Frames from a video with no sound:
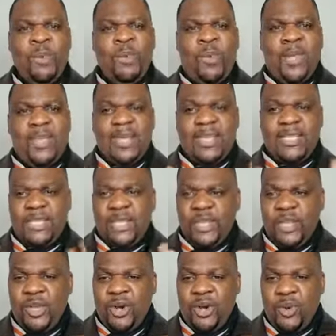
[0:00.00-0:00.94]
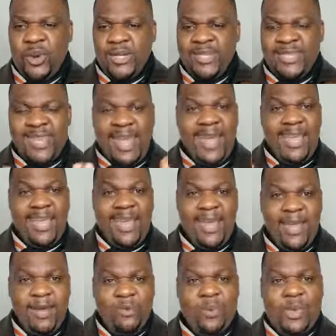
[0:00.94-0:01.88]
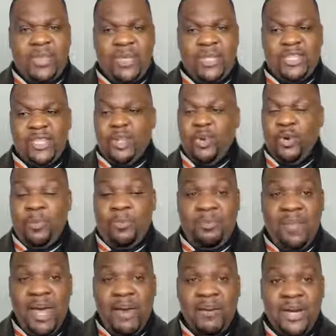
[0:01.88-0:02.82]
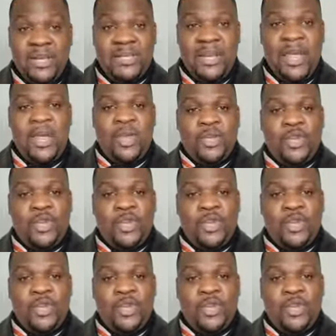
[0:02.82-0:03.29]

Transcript: whether it's in your dating, whether it's in your marriage,